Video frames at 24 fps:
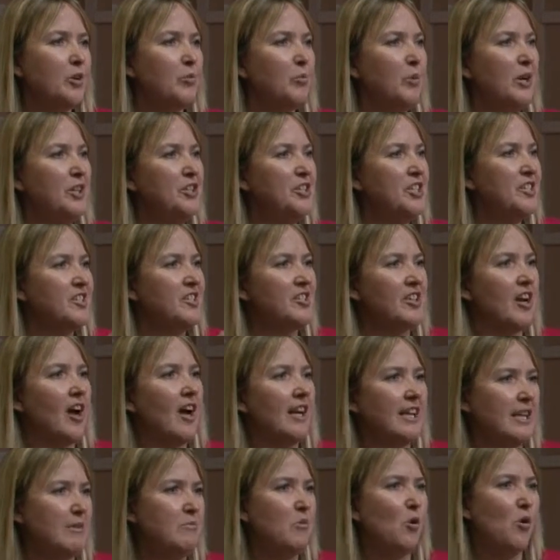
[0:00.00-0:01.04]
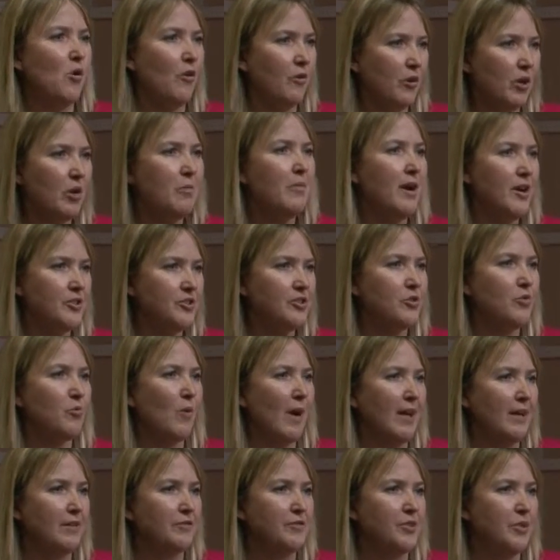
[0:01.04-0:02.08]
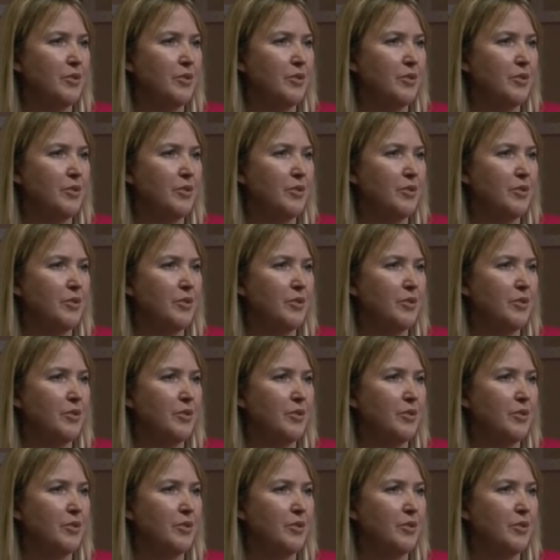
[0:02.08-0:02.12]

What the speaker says: which is slightly more commercial way of